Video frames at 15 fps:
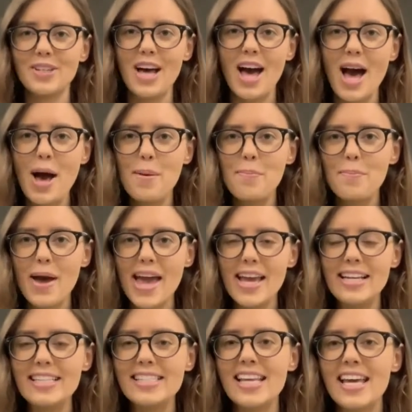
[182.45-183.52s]

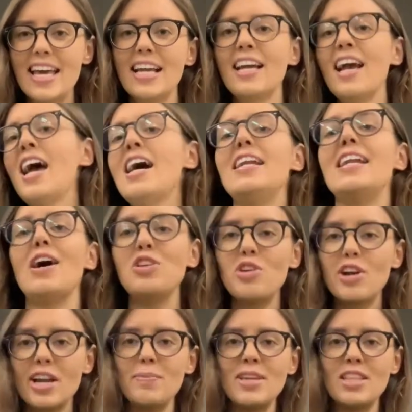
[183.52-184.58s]
Amazing. Now you're going to
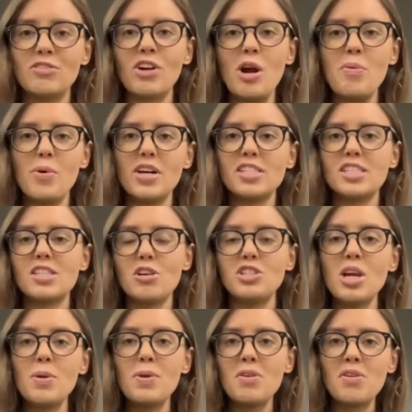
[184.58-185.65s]
be the robot, so show
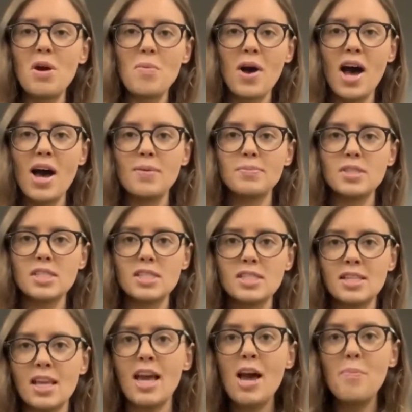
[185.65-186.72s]
me your robot arms.
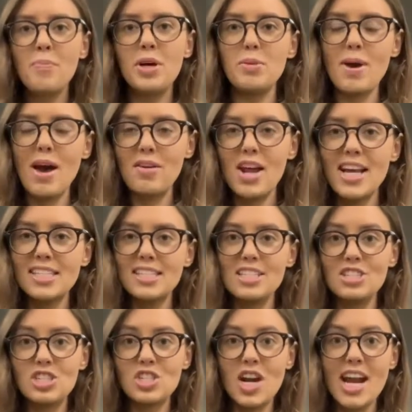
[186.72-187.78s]
Put them out nice and
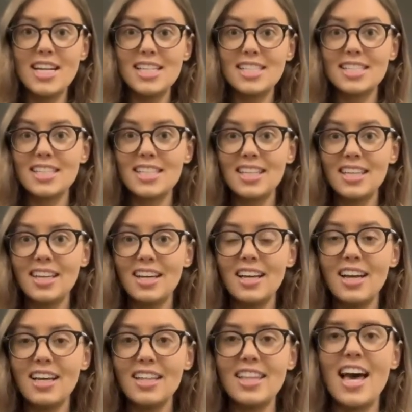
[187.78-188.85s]
straight.
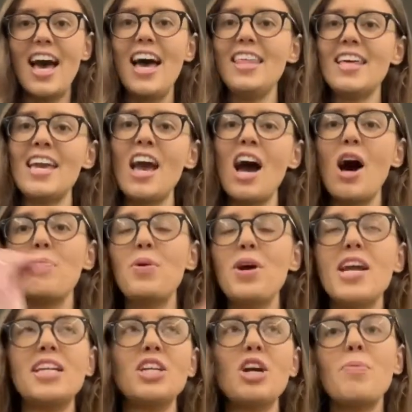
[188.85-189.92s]
There they are. Put in
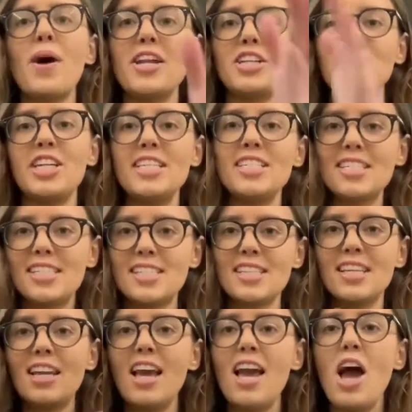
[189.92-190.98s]
your batteries.
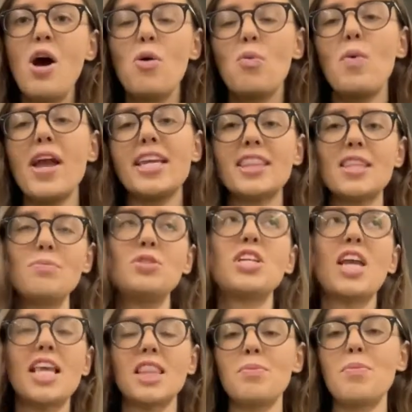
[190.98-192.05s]
Wake them, shake
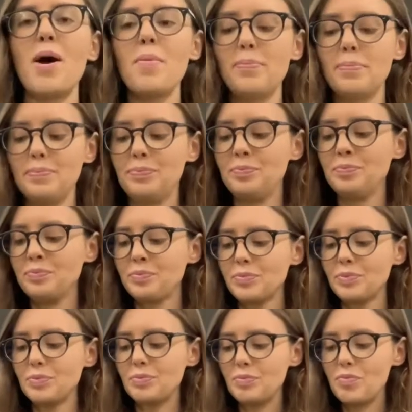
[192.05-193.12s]
them up.
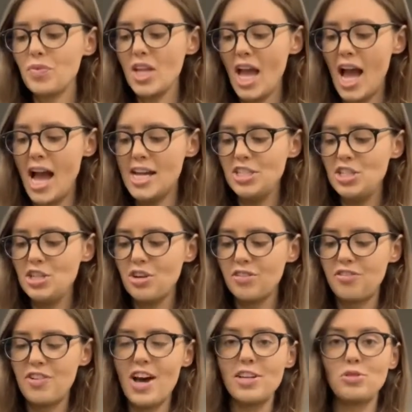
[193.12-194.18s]
And your
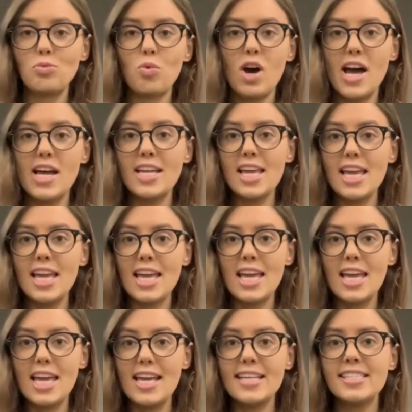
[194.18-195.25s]
first word
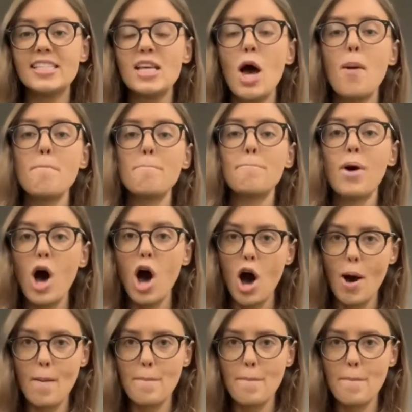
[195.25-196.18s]
is pop.